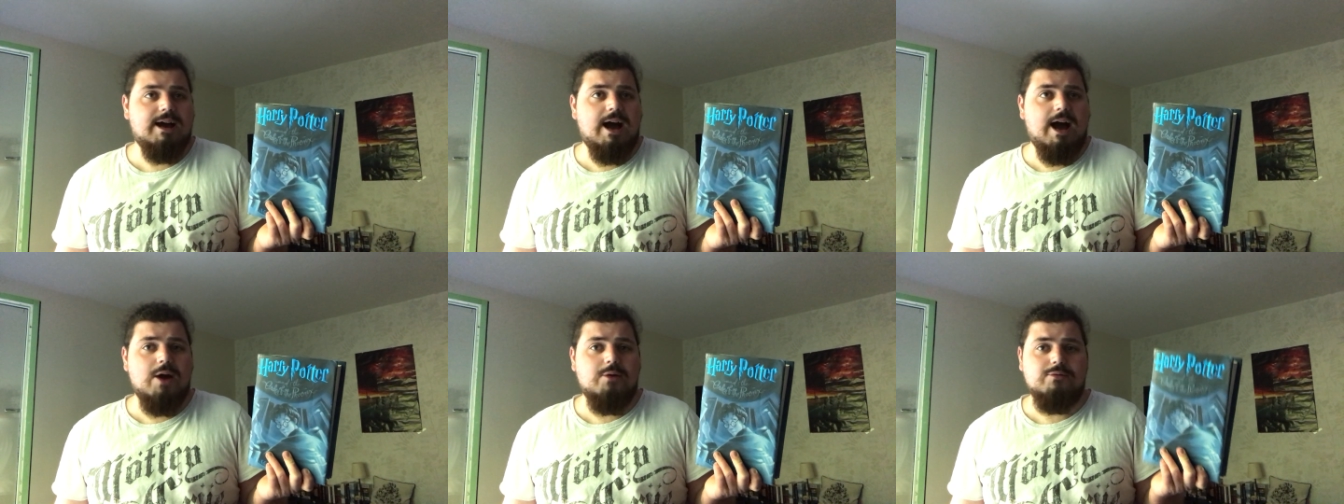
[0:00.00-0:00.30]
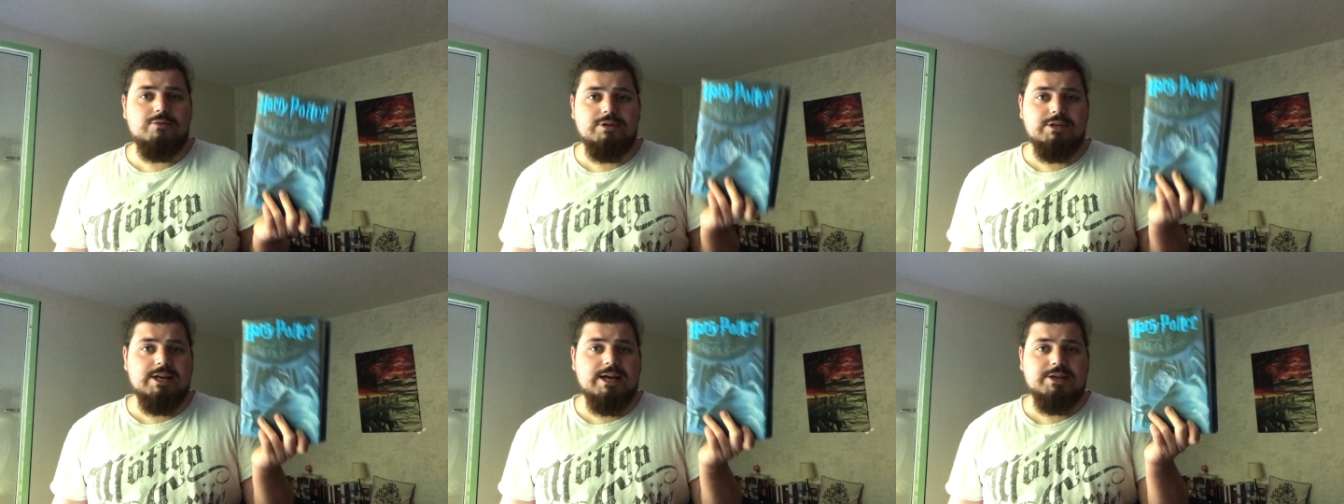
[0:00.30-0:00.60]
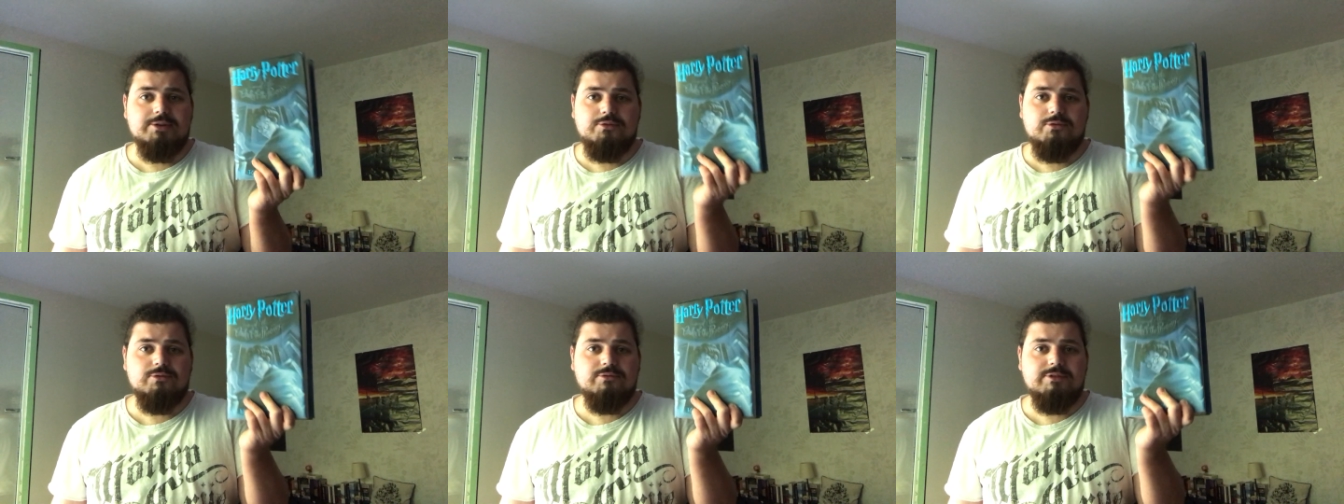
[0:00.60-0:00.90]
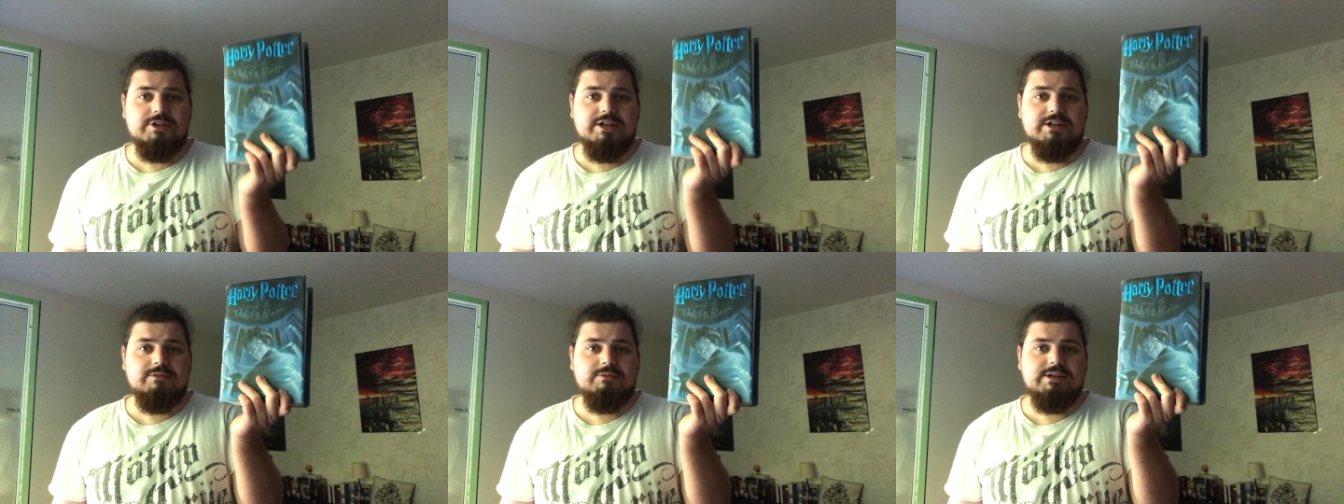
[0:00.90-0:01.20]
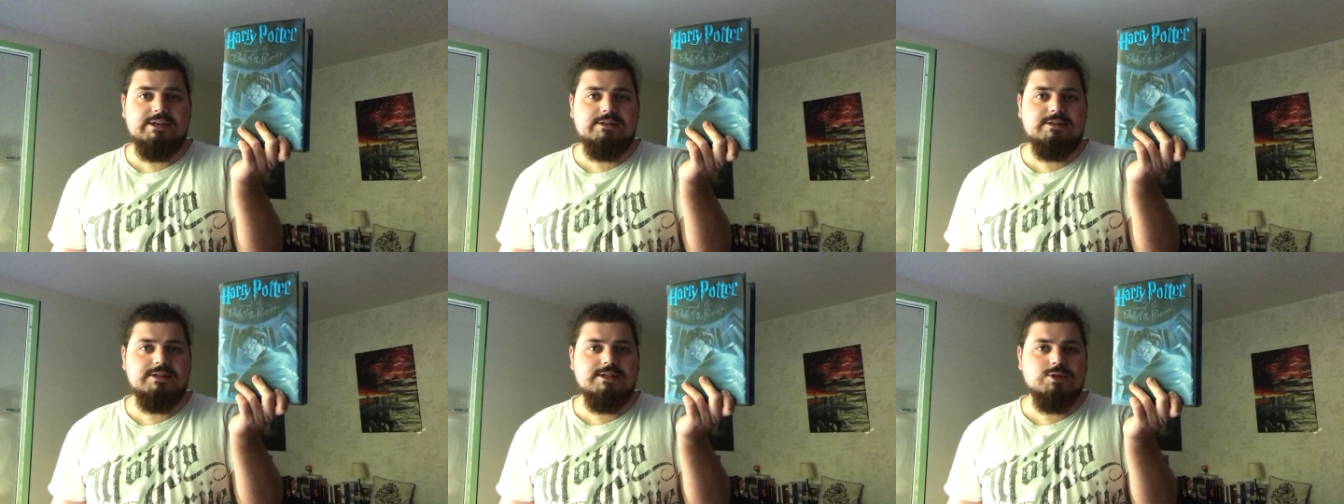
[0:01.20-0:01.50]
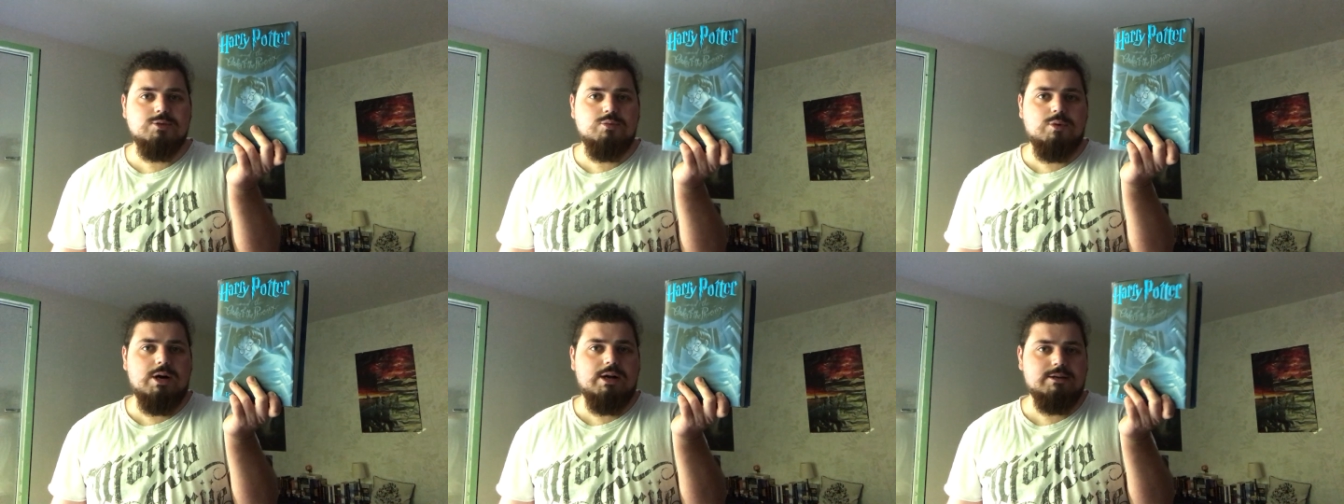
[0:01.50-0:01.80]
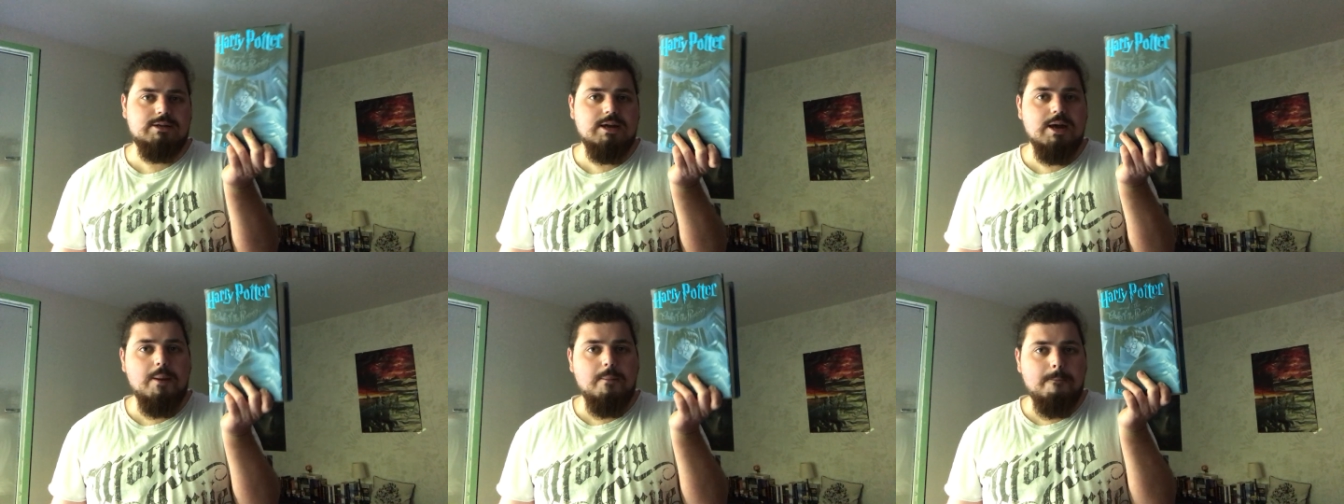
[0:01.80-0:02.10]
I would like to read this
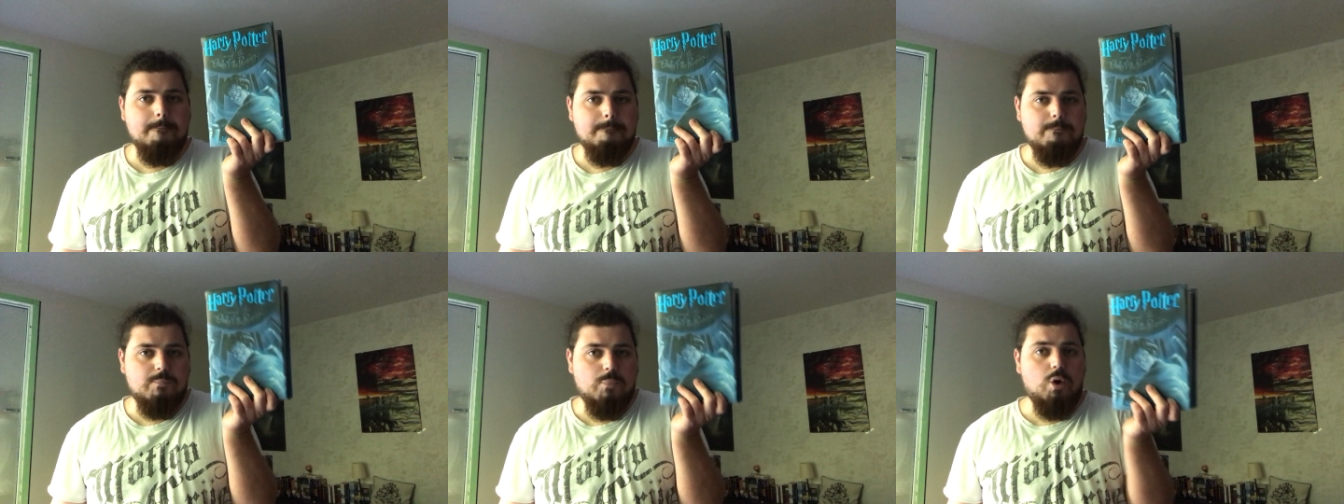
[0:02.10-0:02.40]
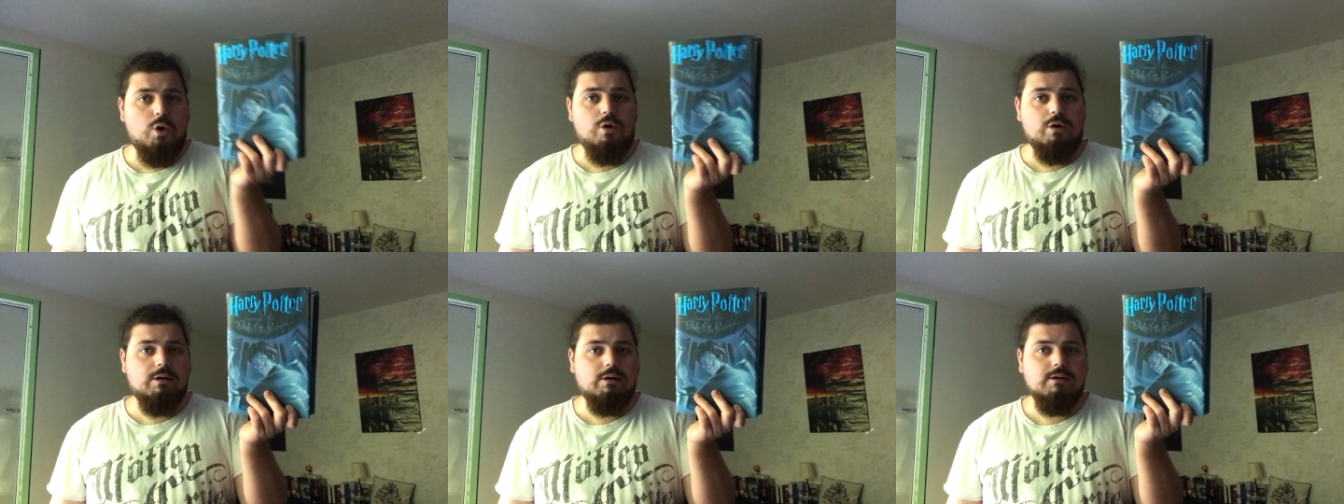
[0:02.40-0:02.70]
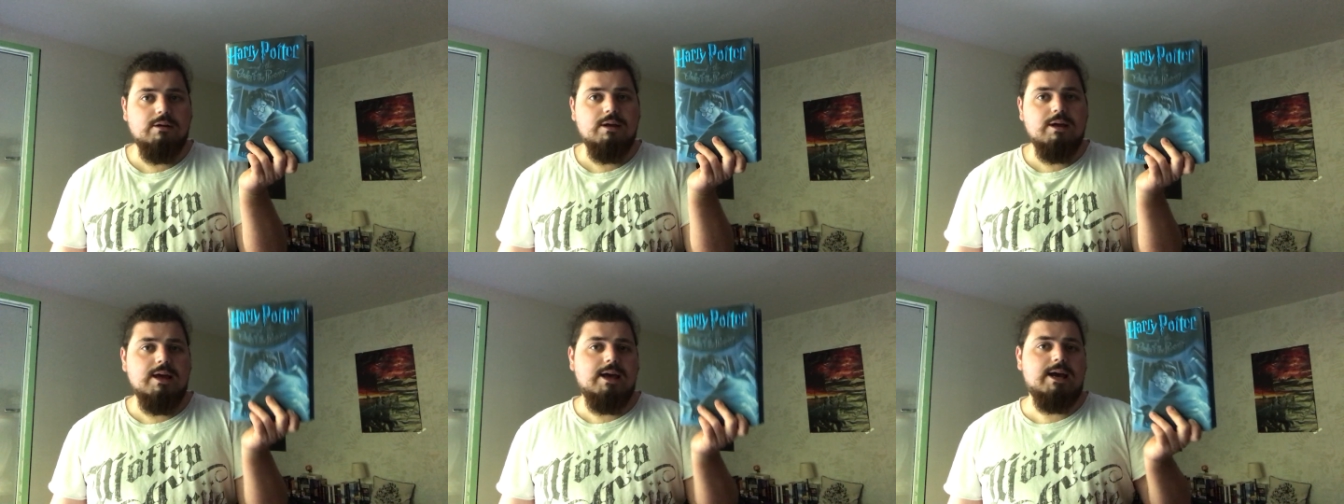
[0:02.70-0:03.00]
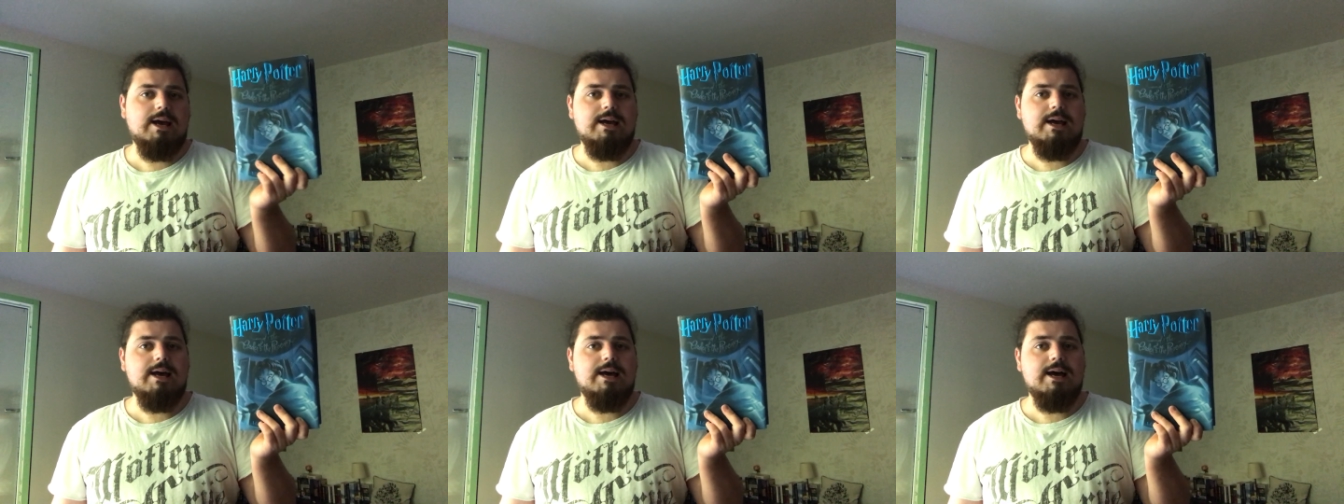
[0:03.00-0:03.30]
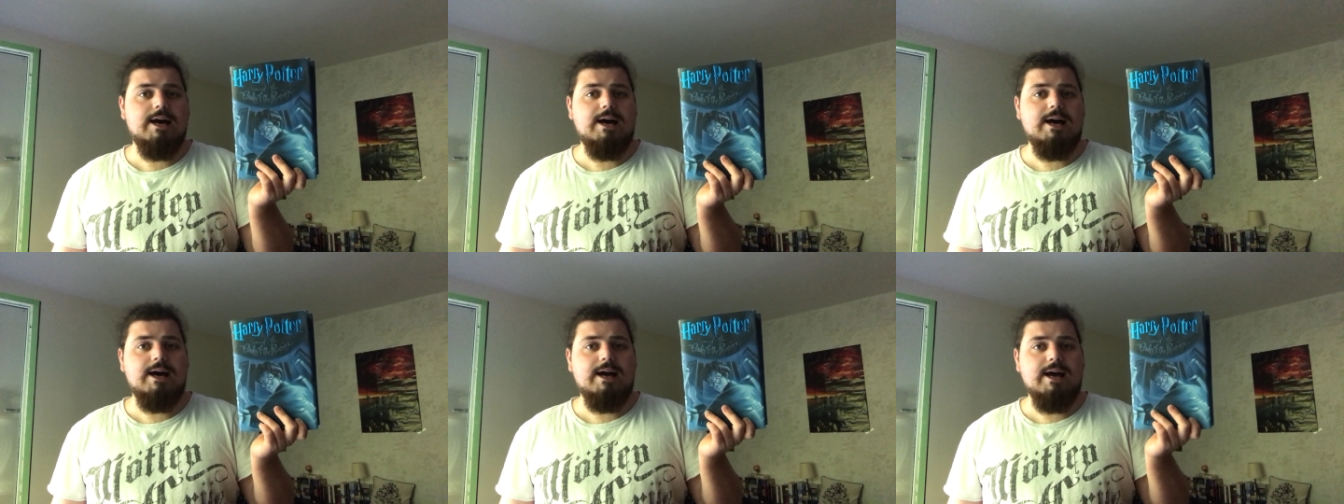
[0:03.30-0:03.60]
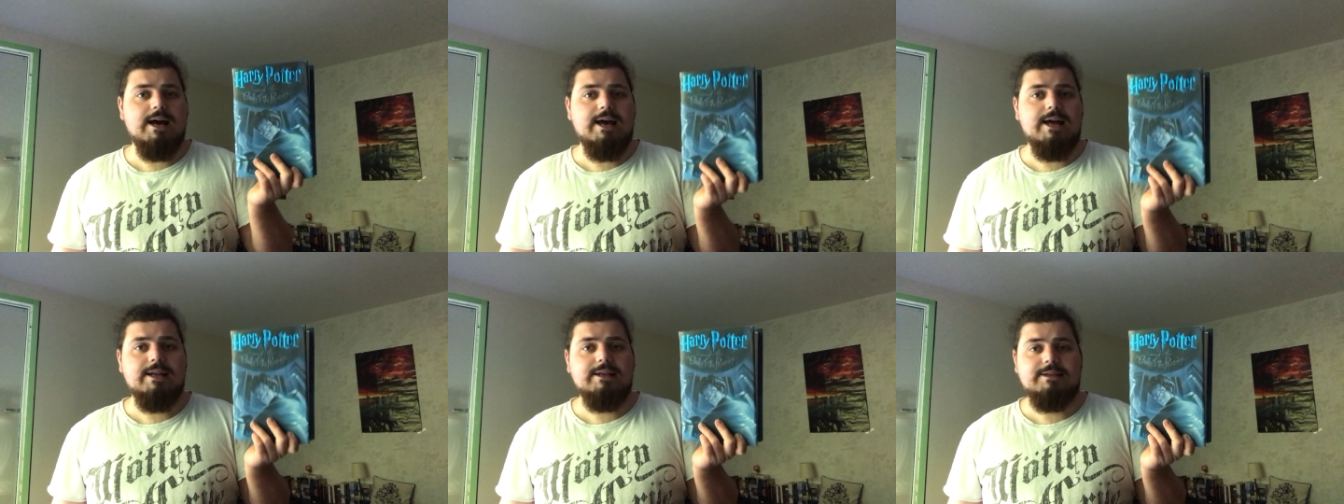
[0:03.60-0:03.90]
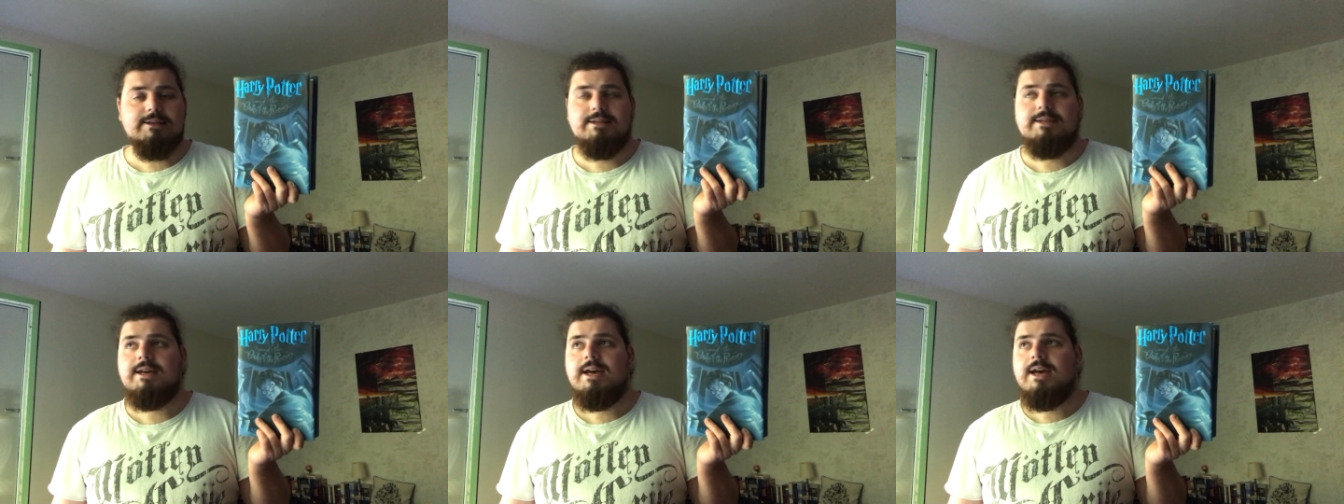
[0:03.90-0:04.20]
one more, and